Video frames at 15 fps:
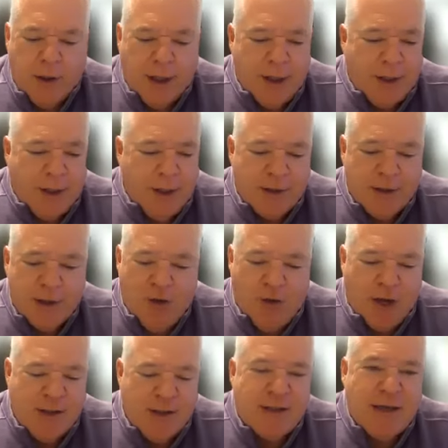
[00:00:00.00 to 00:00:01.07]
again, that's a
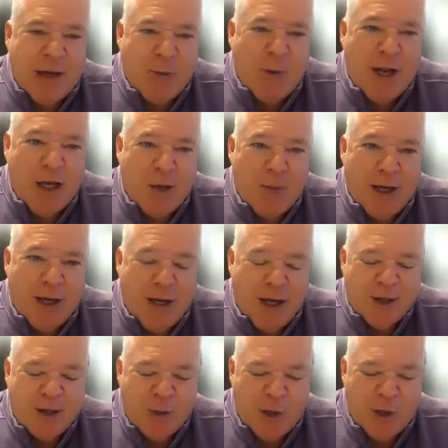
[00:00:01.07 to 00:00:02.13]
great segue to my
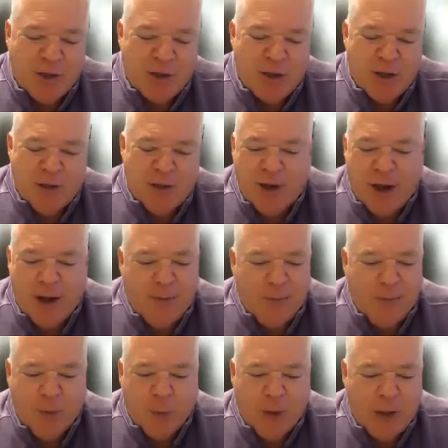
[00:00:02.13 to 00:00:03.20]
next question.
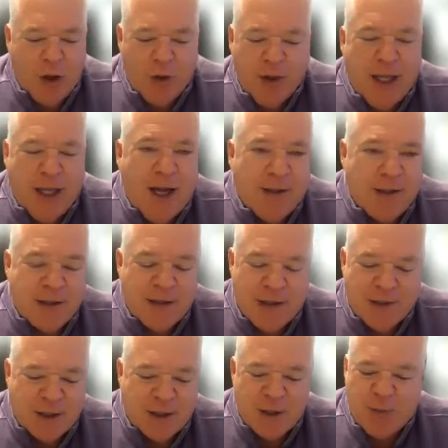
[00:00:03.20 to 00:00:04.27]
We know Kansas
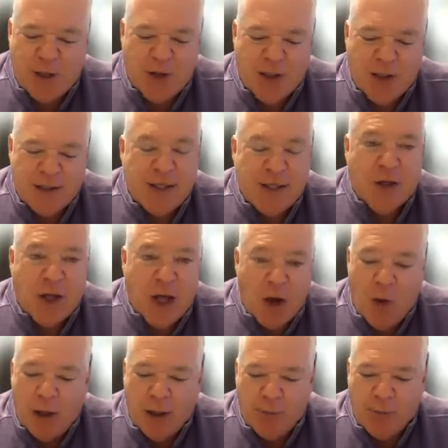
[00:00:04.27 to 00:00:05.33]
is experiencing
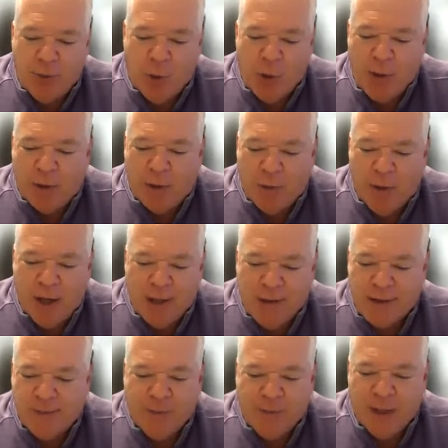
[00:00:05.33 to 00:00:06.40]
low unemployment
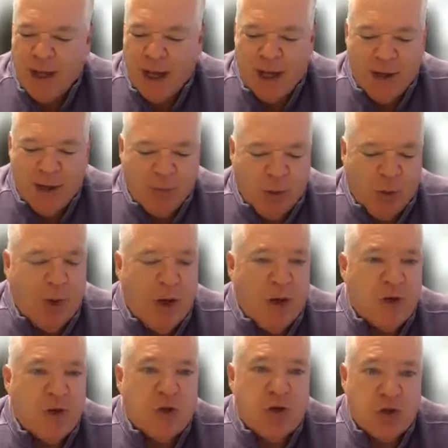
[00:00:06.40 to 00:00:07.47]
rates and
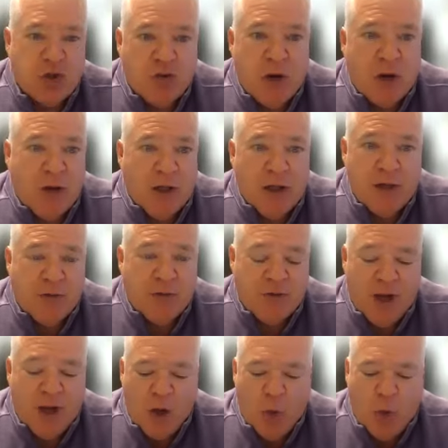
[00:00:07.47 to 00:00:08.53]
employers are struggling to
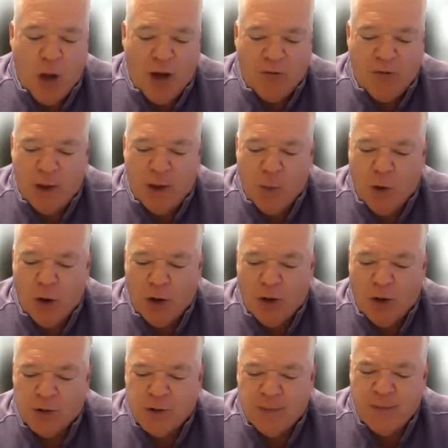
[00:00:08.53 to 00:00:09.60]
find qualified
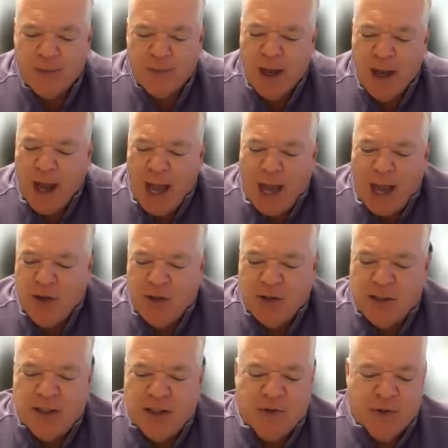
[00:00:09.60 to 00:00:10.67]
workers. How do you
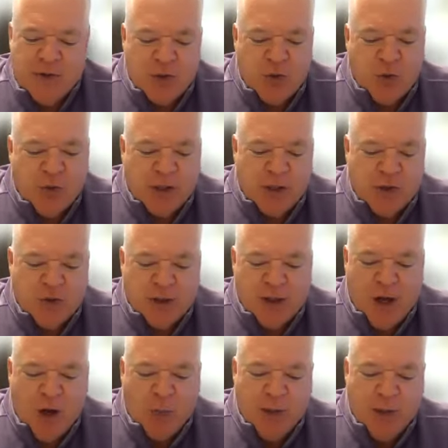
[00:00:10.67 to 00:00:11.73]
see the school district
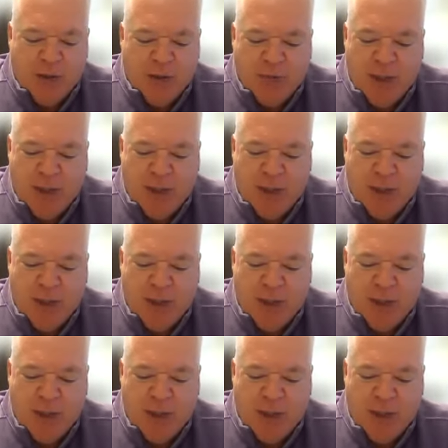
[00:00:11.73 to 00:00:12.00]
helping to